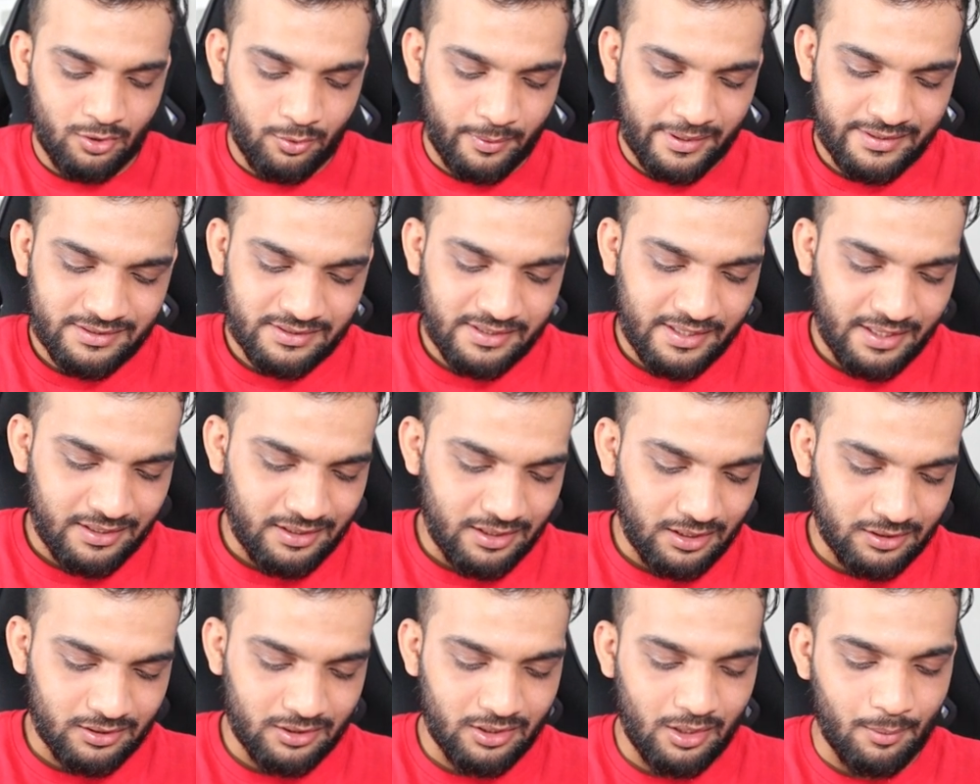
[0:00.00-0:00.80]
Do I see
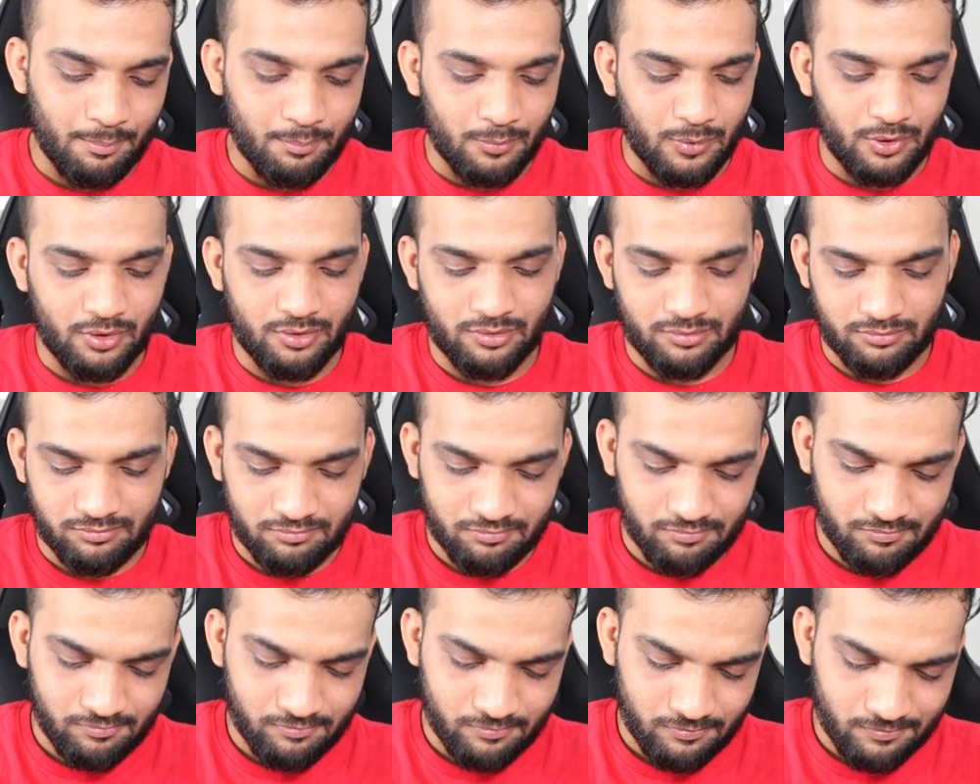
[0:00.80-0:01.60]
any other number?
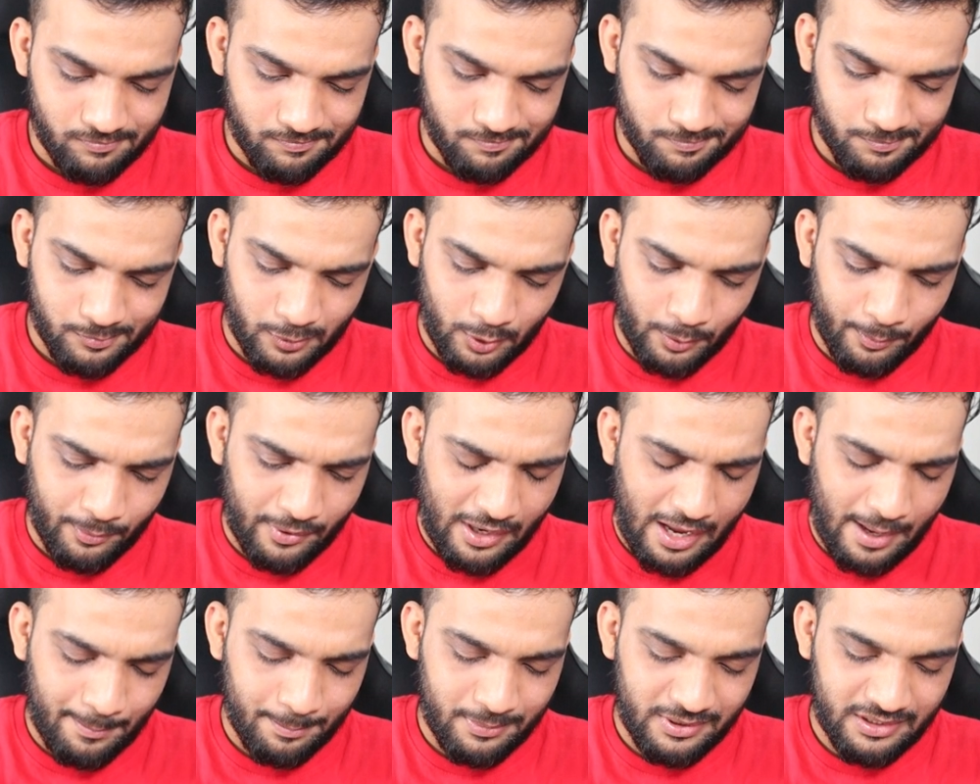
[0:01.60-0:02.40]

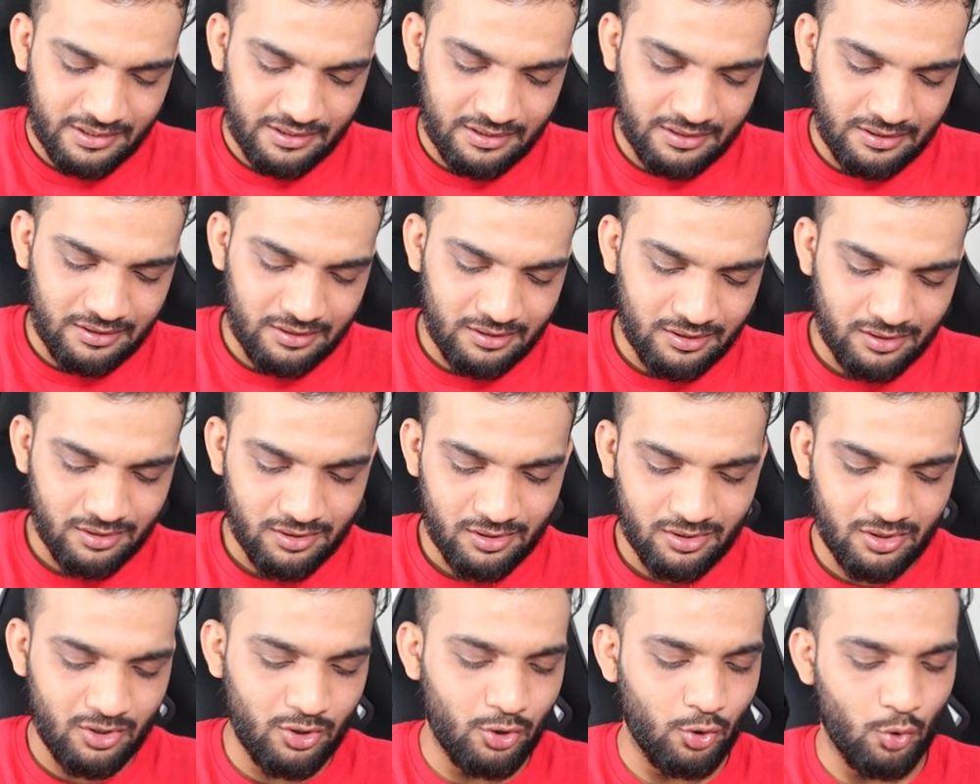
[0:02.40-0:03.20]
Probably
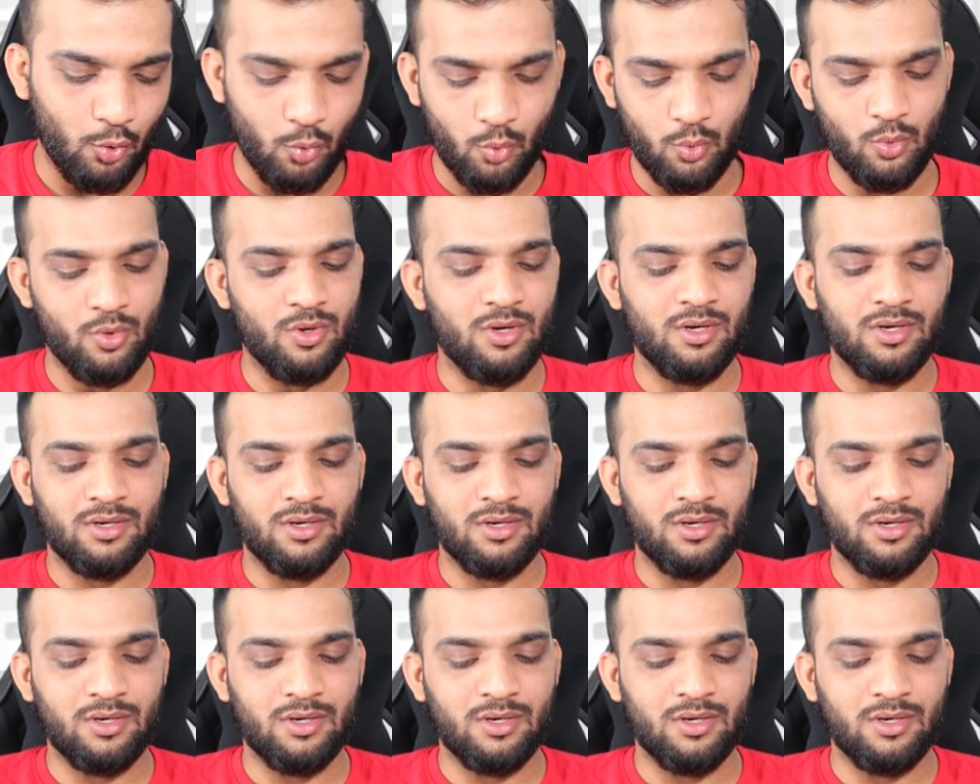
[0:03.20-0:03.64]
no.